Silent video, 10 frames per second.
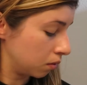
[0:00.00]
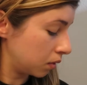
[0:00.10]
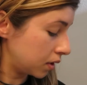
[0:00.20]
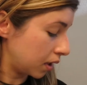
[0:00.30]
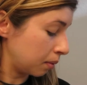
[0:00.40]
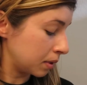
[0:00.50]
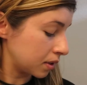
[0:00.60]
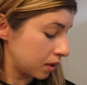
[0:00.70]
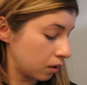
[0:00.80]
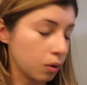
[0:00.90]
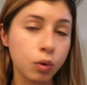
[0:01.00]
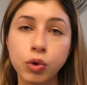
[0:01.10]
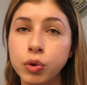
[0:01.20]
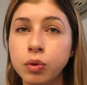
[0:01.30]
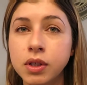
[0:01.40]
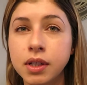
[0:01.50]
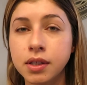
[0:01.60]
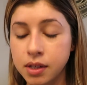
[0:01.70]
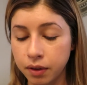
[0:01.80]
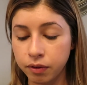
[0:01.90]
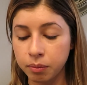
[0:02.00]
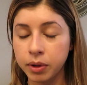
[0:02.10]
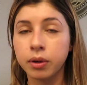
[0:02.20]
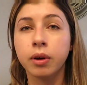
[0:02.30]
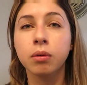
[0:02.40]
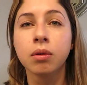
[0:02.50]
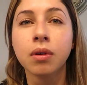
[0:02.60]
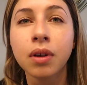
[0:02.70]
What time is it? Oh shoot, it's time for me to go.